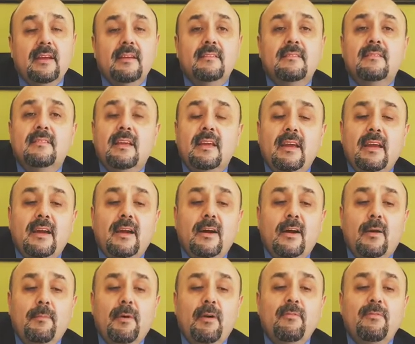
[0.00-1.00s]
It's
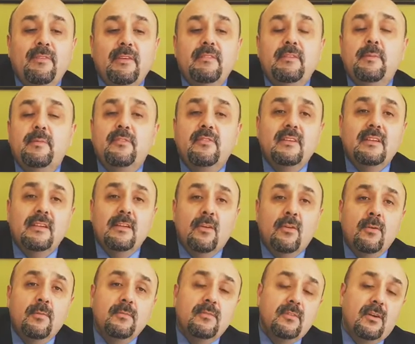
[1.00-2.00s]
about 50% of the
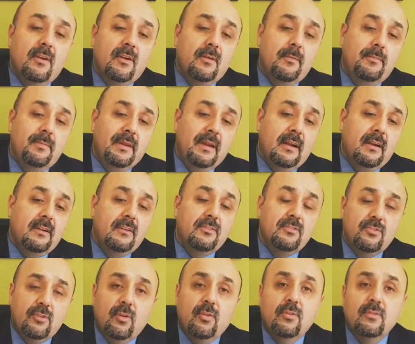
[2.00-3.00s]
homes are
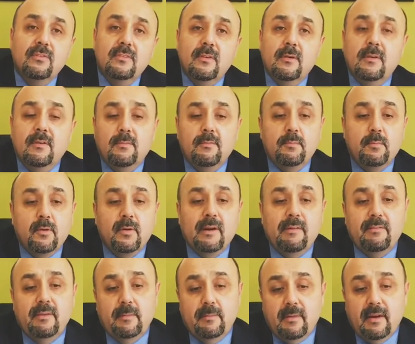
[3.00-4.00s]
sold per
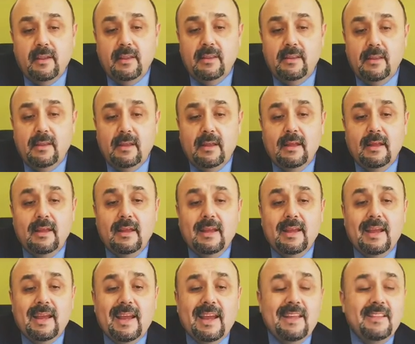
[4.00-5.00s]
every month,
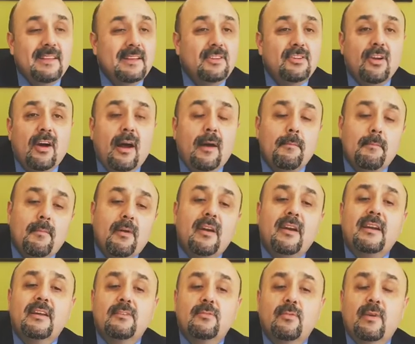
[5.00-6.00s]
and the top
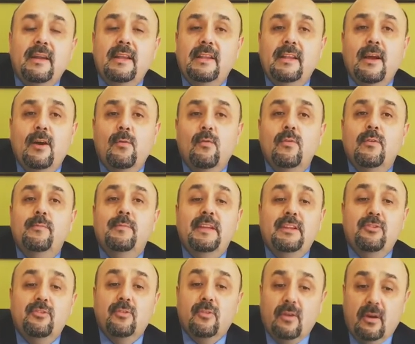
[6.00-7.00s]
markets right now would
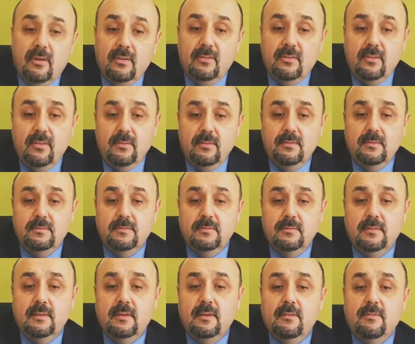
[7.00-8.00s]
be Toronto,
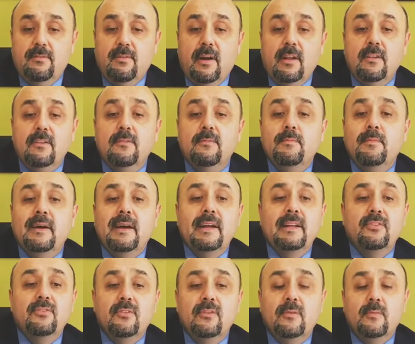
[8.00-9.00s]
followed
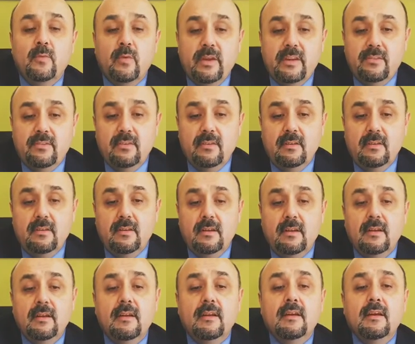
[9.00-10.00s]
by Durham region,
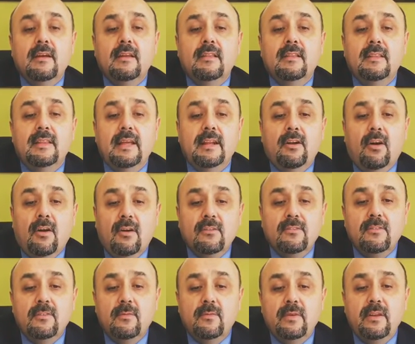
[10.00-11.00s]
then
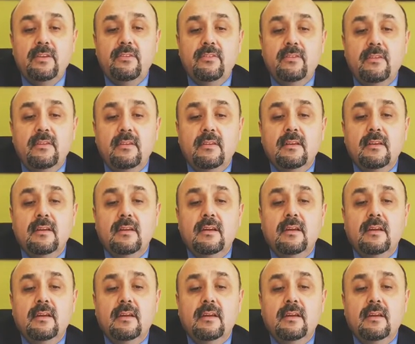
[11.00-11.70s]
Halton region,